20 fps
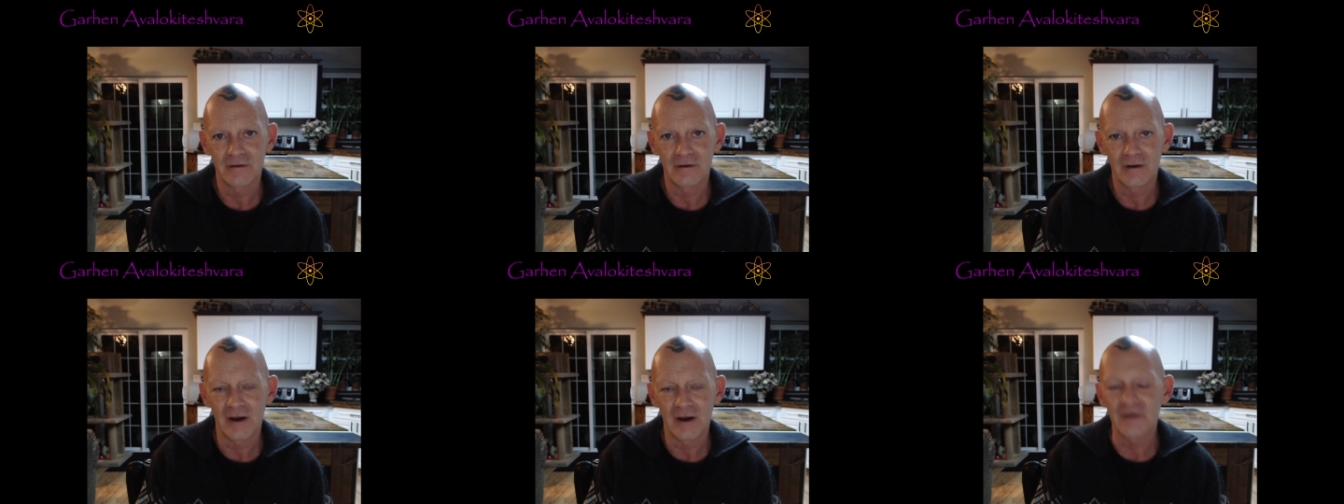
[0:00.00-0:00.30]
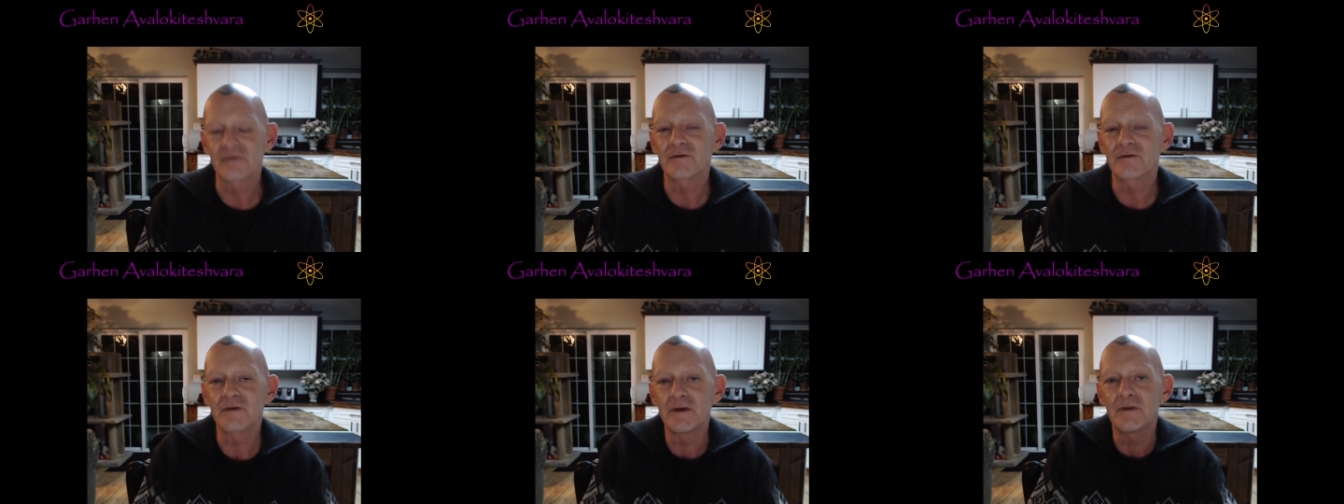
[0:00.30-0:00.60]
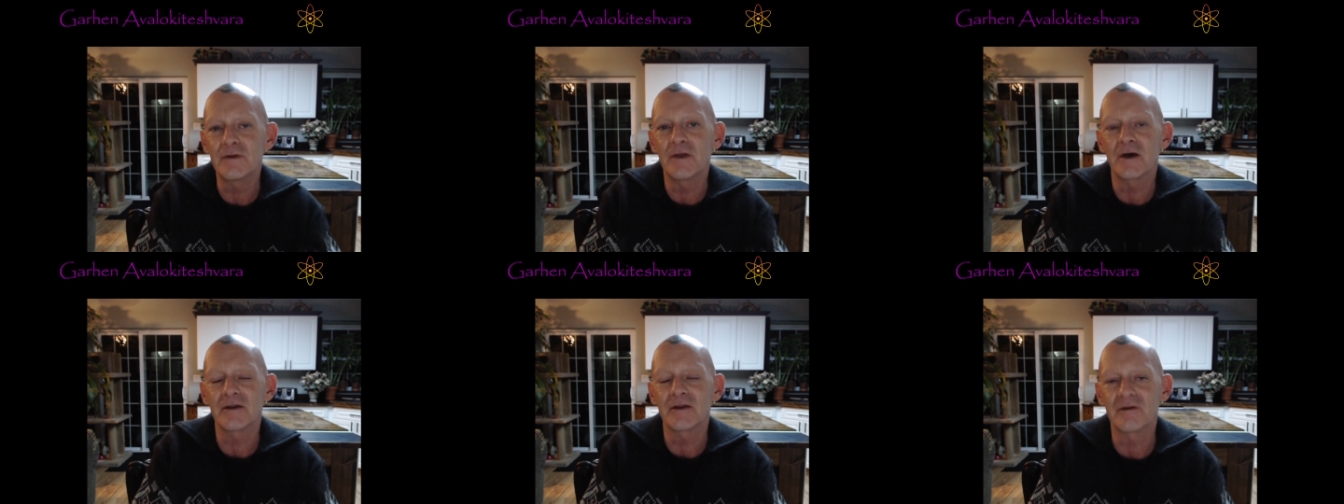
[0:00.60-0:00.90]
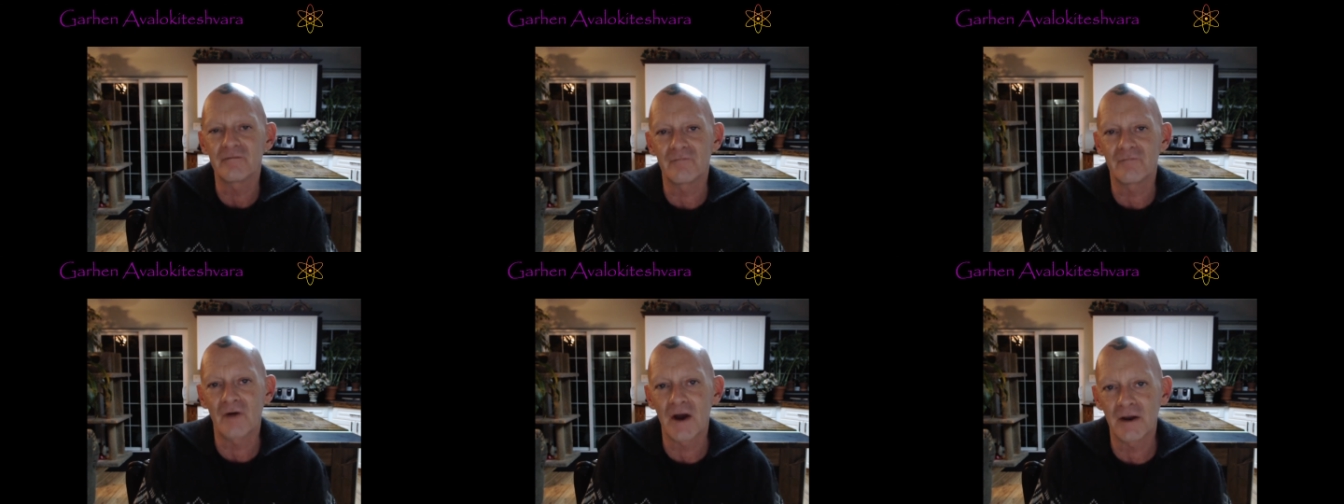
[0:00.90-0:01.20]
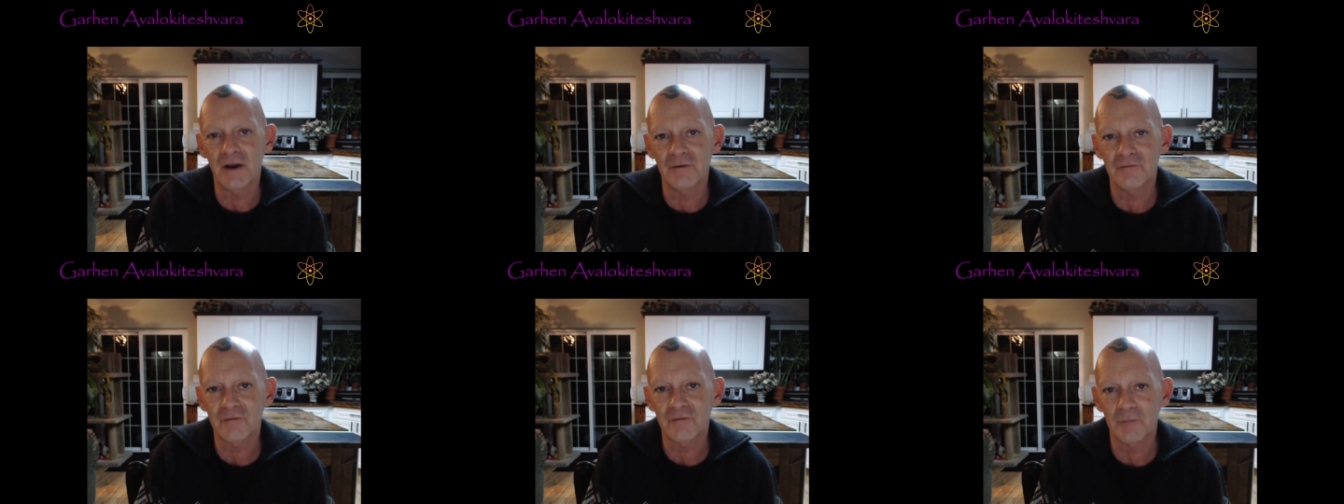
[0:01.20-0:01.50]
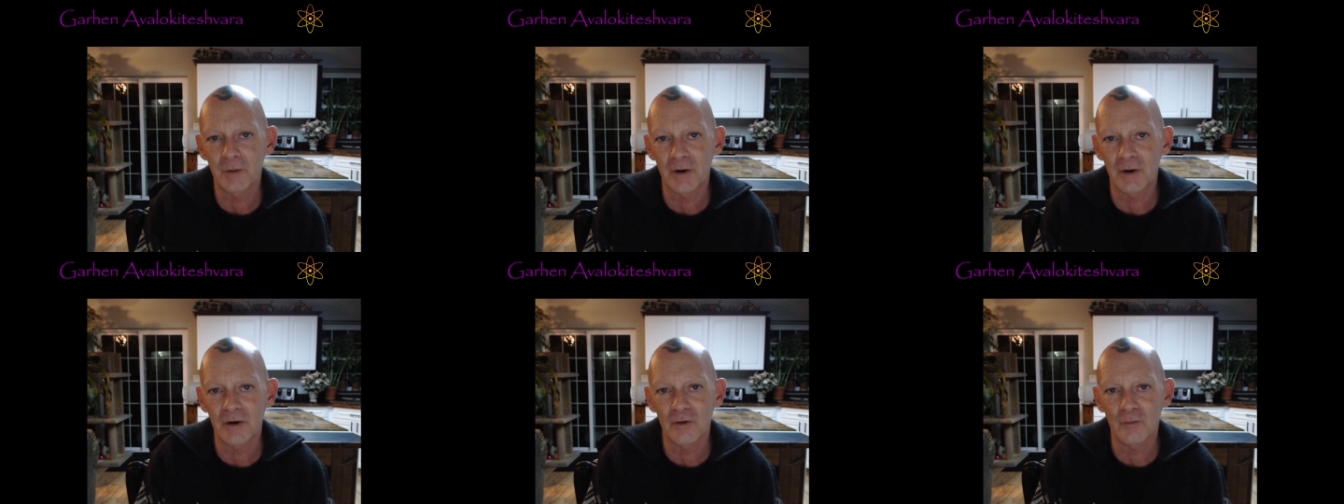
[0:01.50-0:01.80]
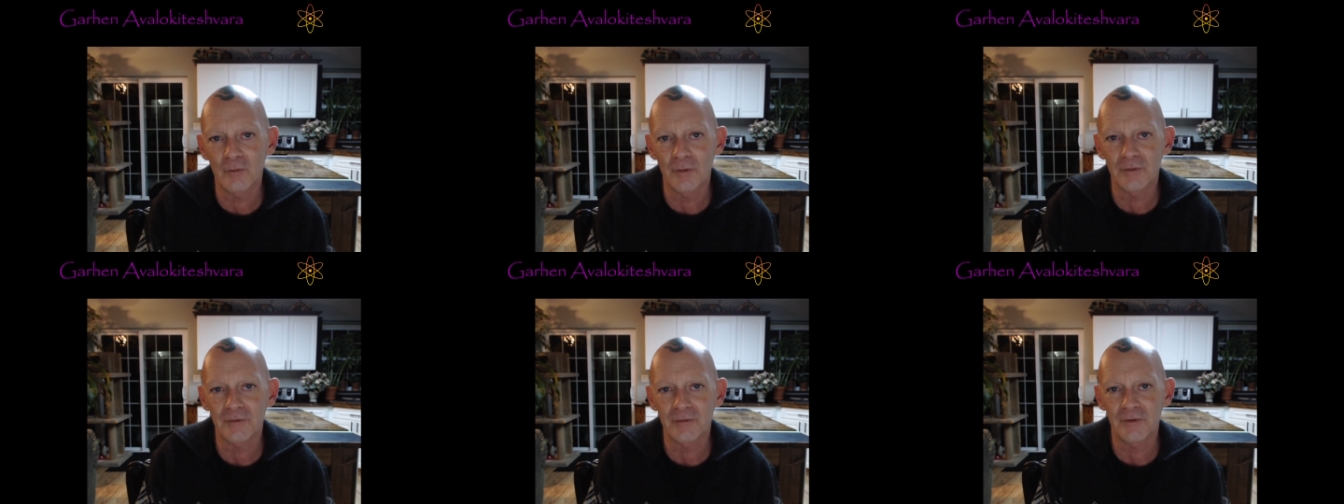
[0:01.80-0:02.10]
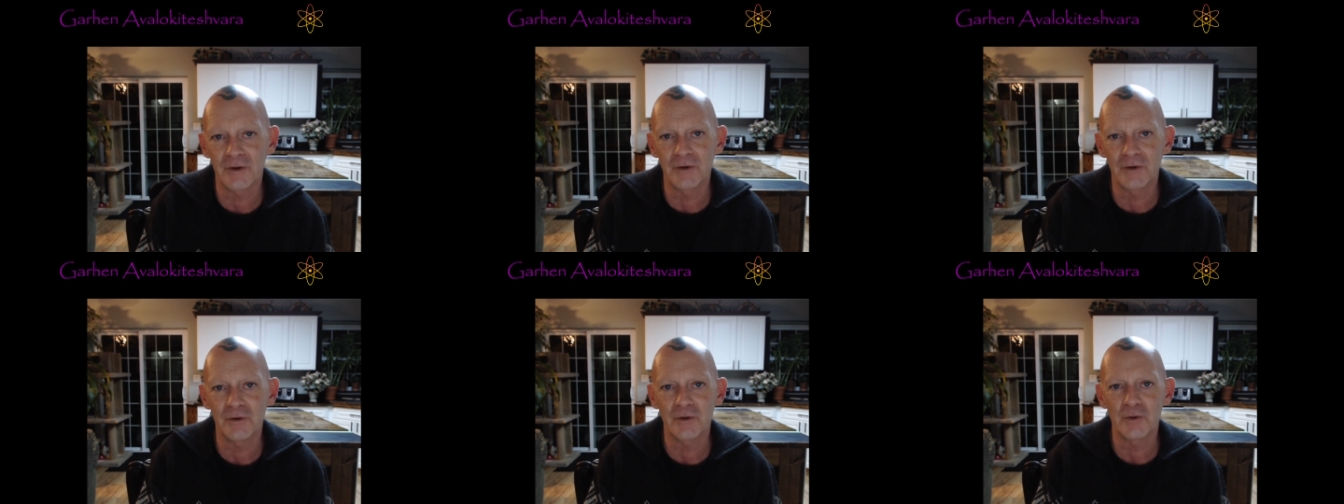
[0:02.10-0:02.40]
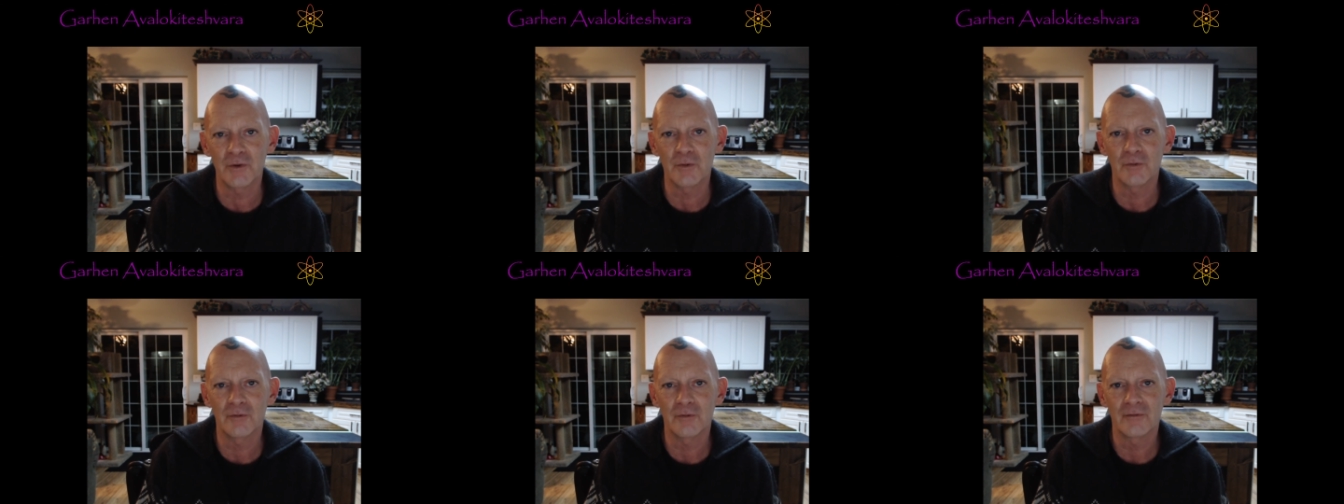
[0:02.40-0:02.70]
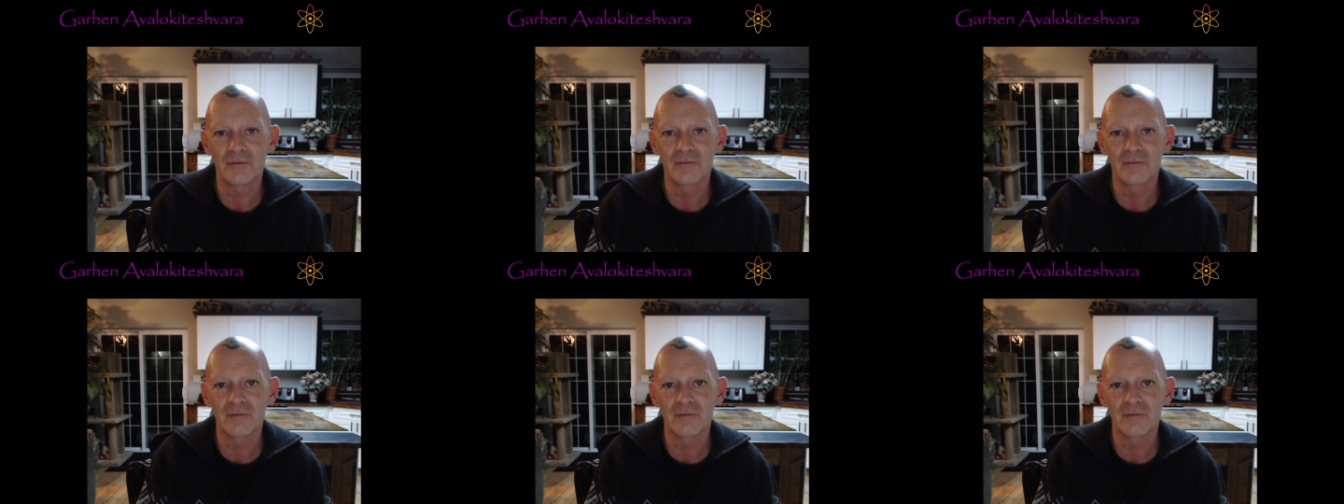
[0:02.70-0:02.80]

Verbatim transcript: I see that divine spirit within you.